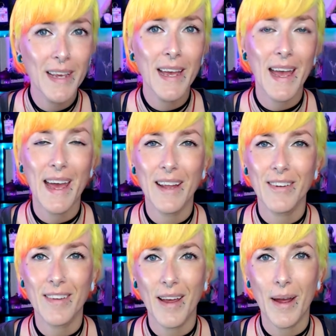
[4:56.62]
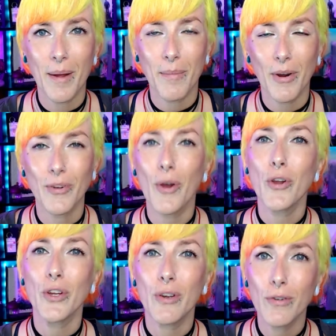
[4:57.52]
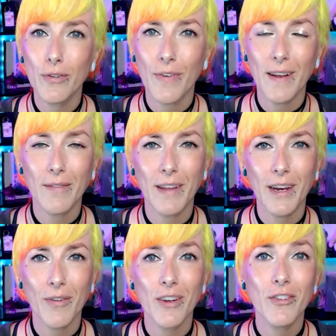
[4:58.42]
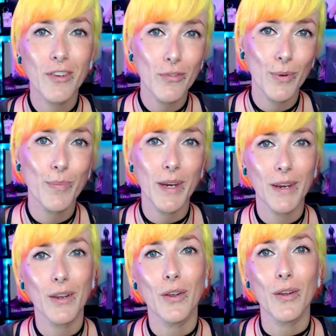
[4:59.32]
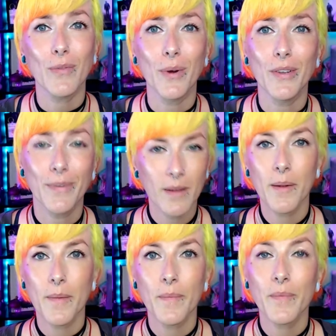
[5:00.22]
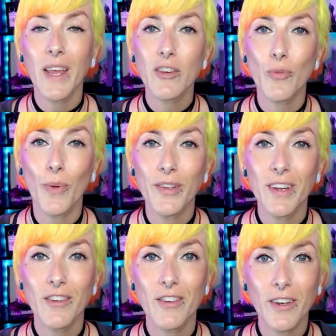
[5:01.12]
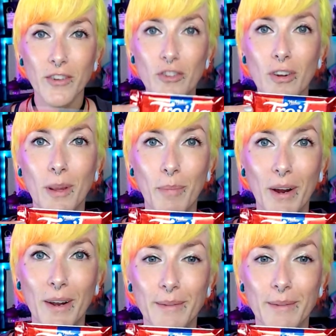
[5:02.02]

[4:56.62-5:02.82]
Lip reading: and are not a huge fan of licorice, this would be a good one. Next one is another chocolate bar.